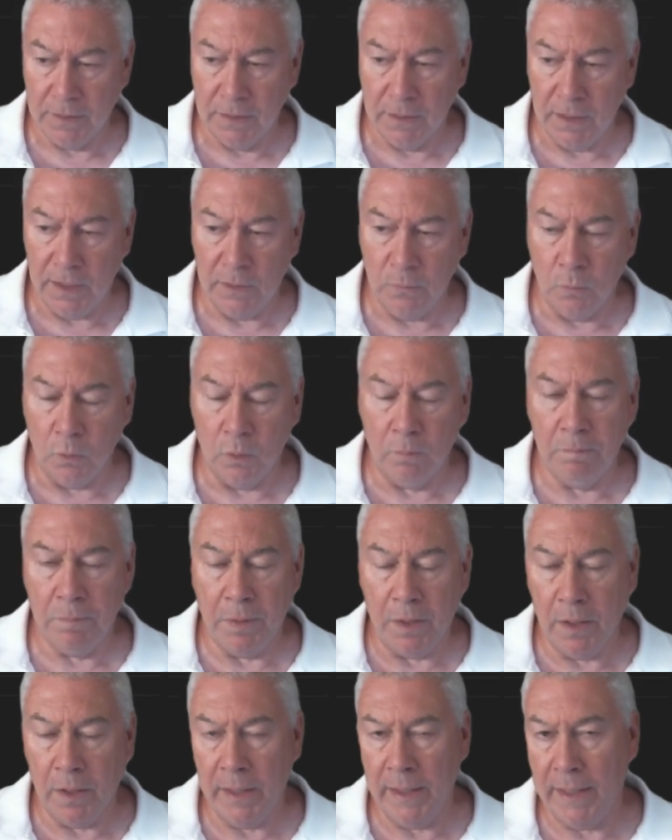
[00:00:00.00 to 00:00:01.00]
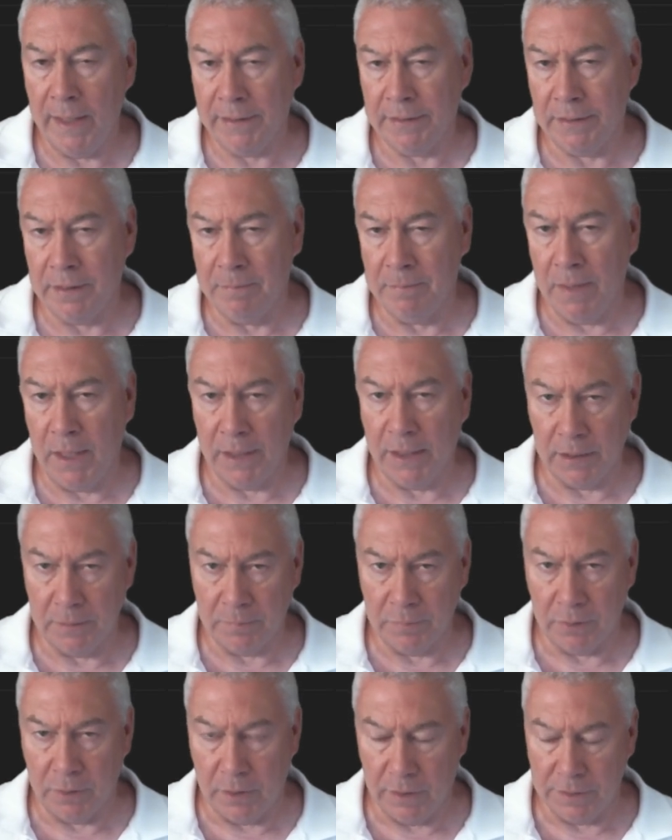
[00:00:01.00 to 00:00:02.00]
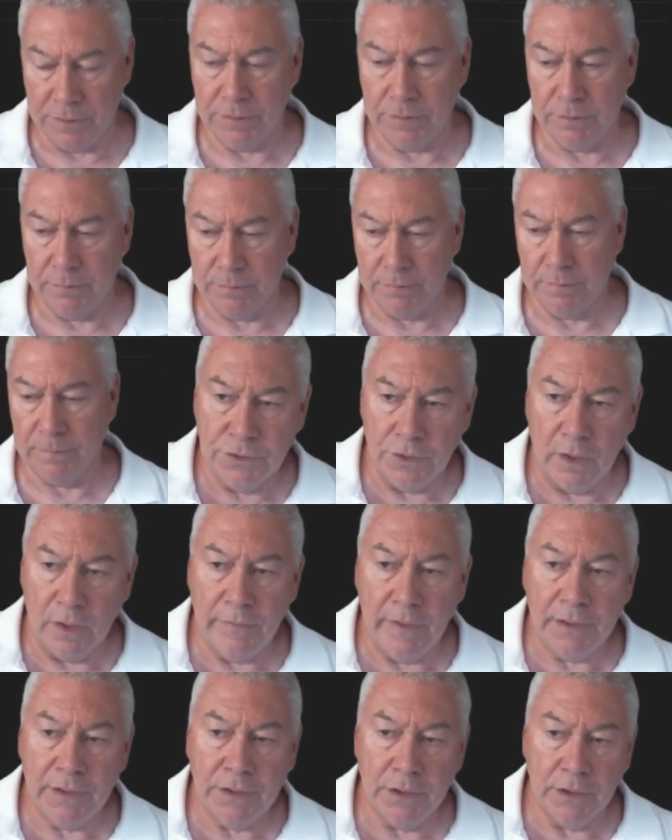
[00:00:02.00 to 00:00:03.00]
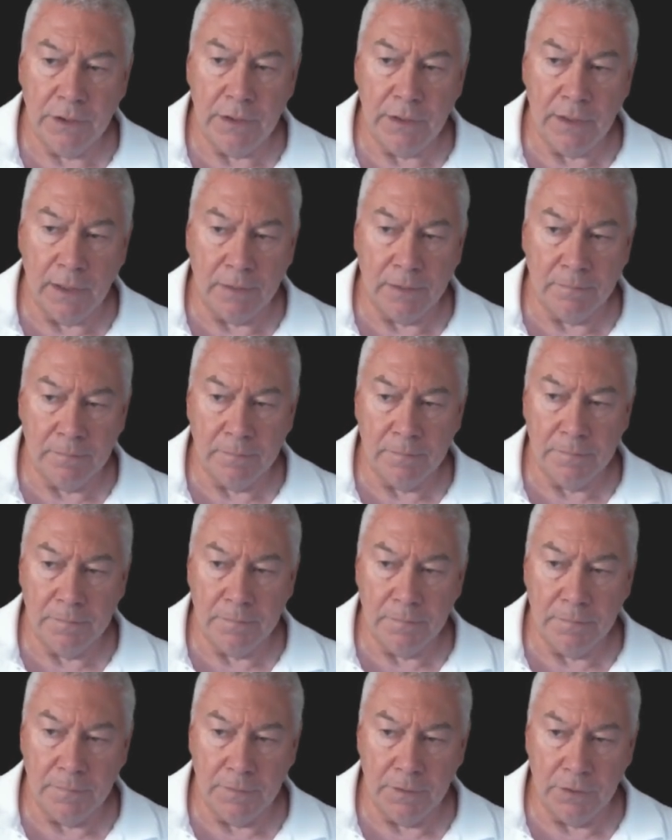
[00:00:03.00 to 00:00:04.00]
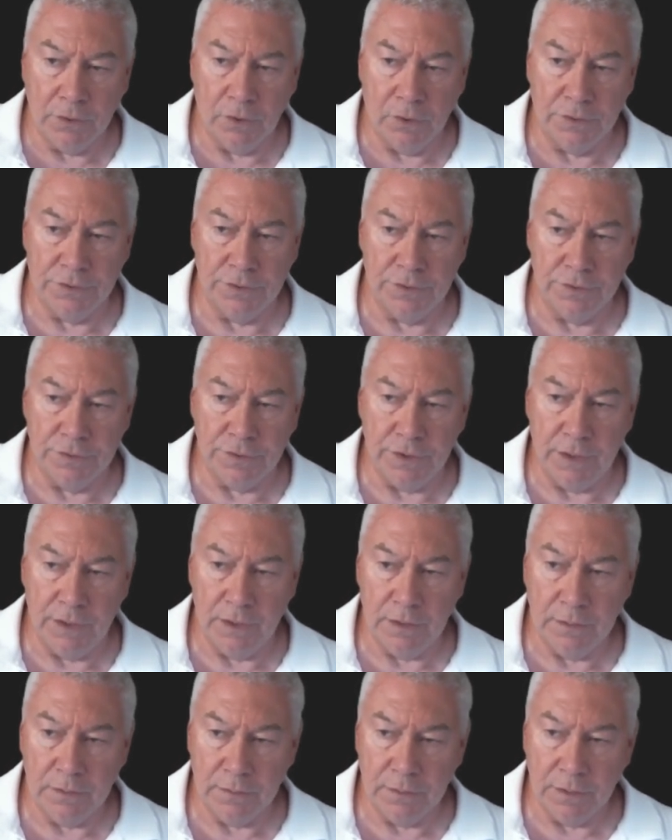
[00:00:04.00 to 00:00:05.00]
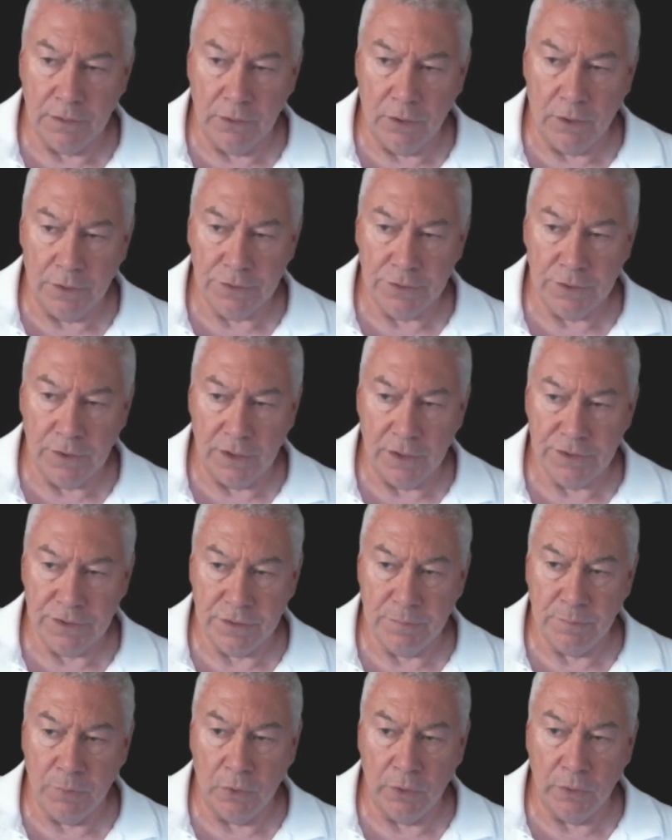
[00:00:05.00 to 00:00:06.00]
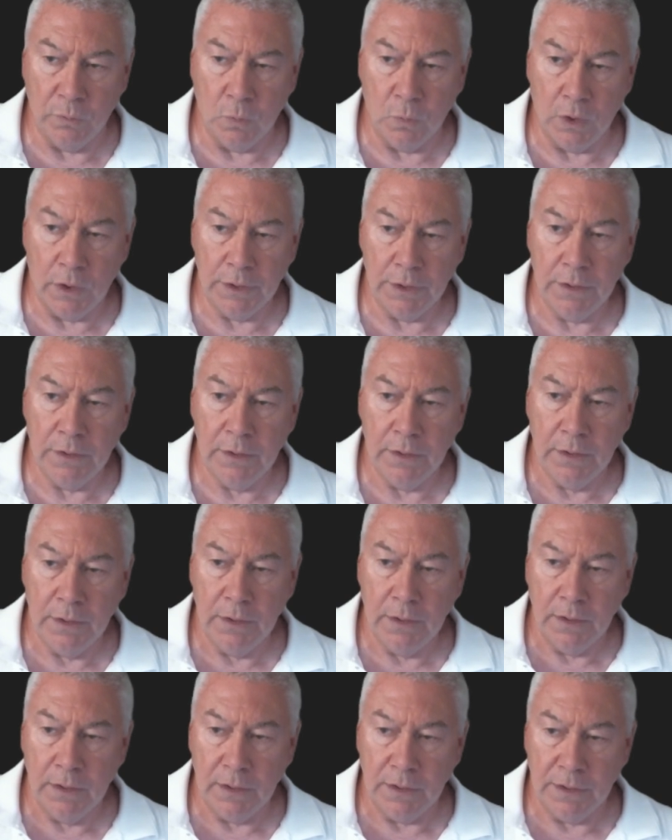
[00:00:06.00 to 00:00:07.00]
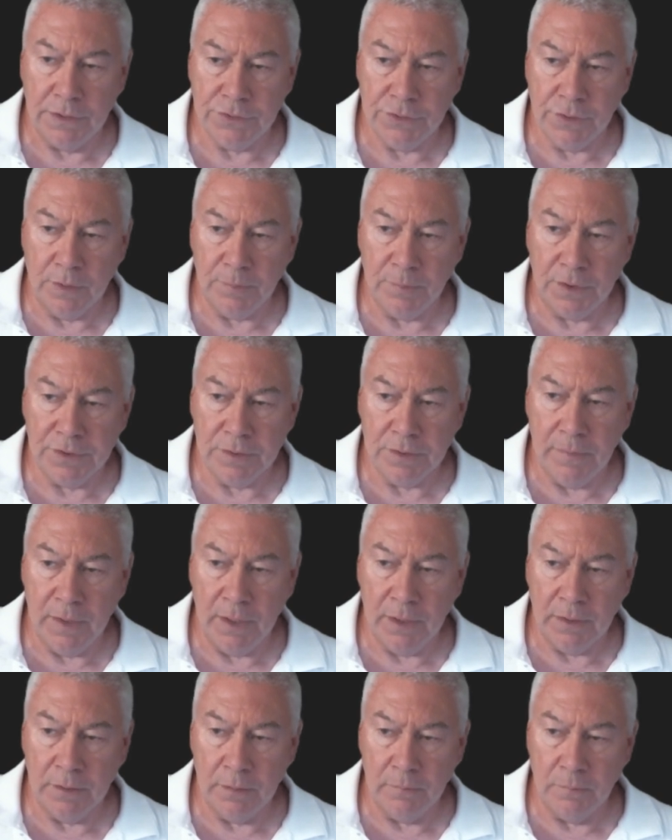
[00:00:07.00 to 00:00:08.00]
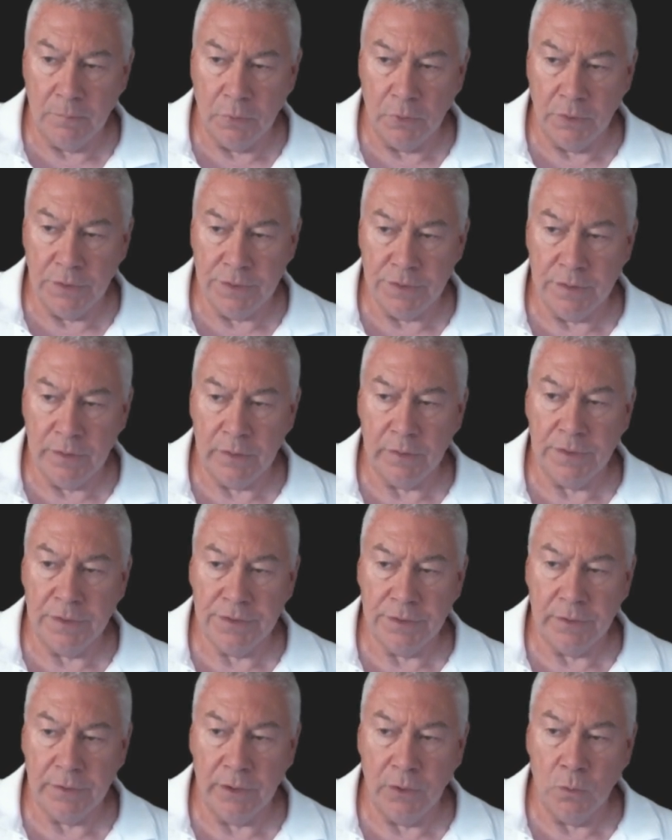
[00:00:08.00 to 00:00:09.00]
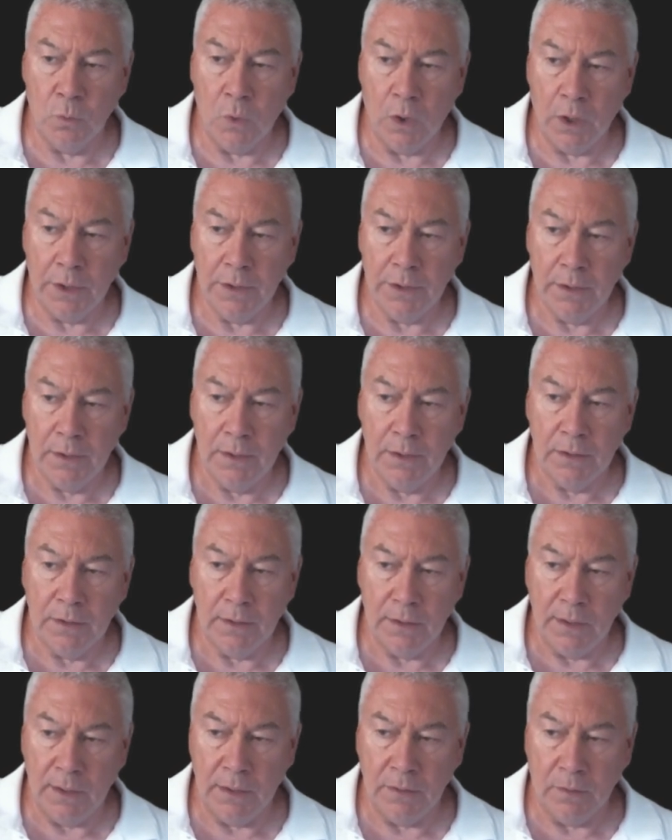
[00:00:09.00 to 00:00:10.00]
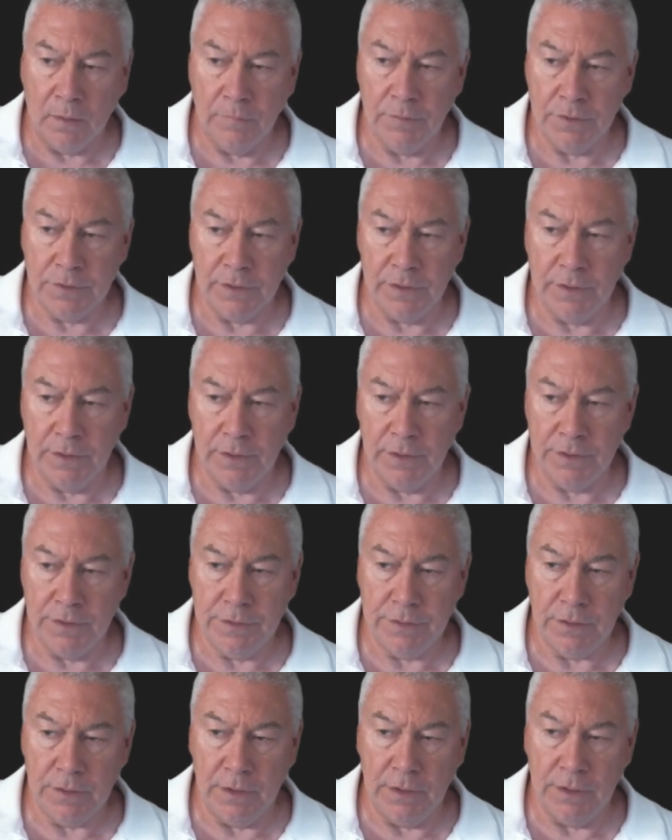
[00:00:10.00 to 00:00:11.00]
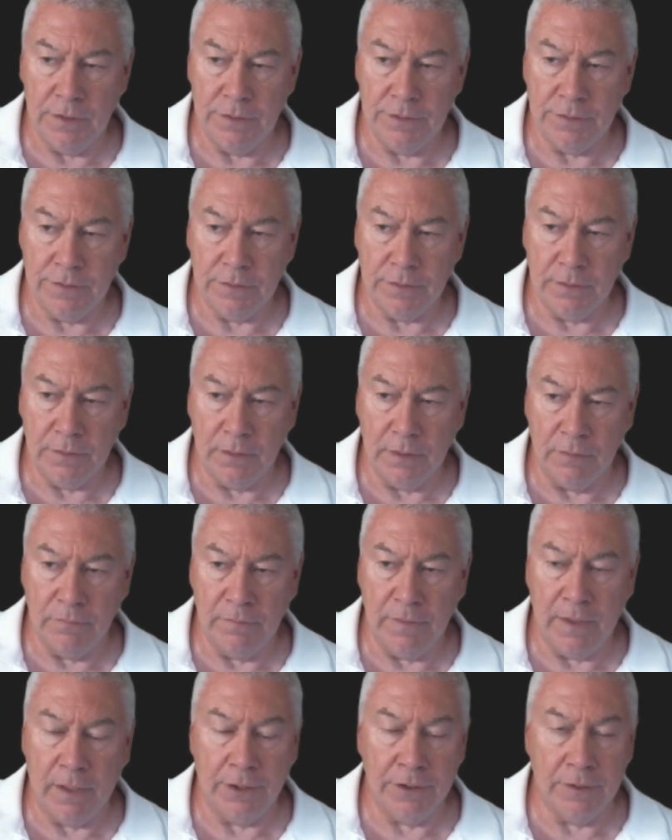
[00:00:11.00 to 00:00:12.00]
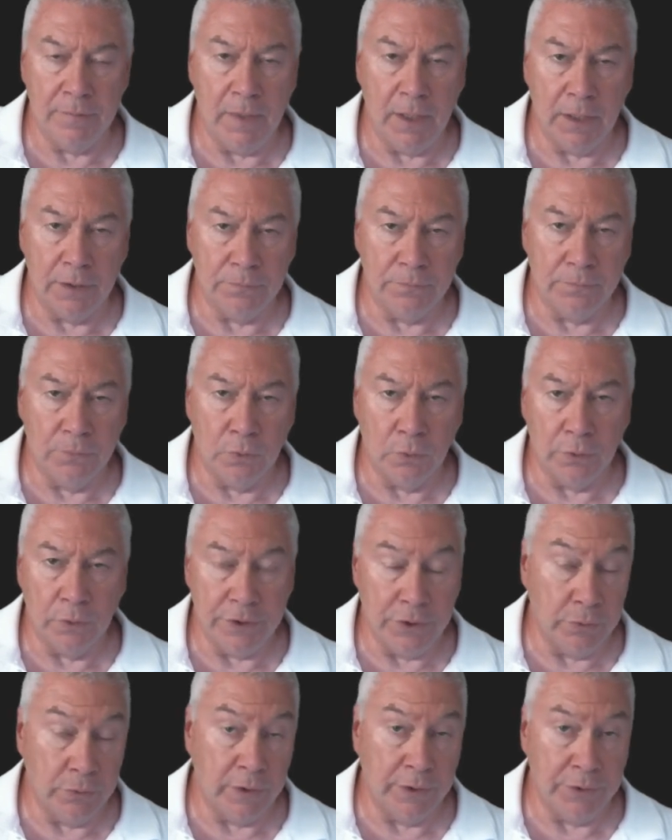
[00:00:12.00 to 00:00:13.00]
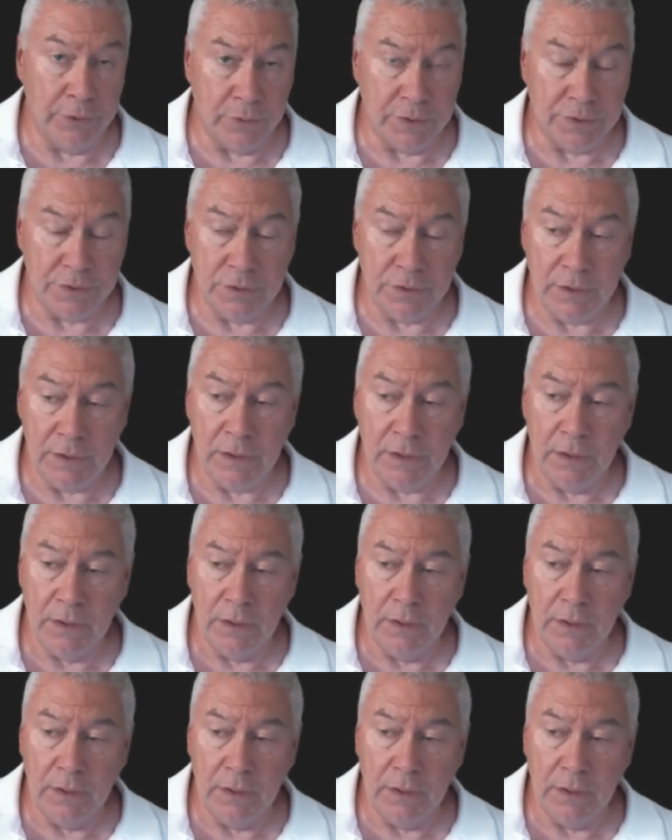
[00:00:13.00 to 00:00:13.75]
It will buy at the market price. So I've added the constants here. The lot size is 0.1, the stop loss amount 0.001, and obviously this is a valid amount for Euro USD.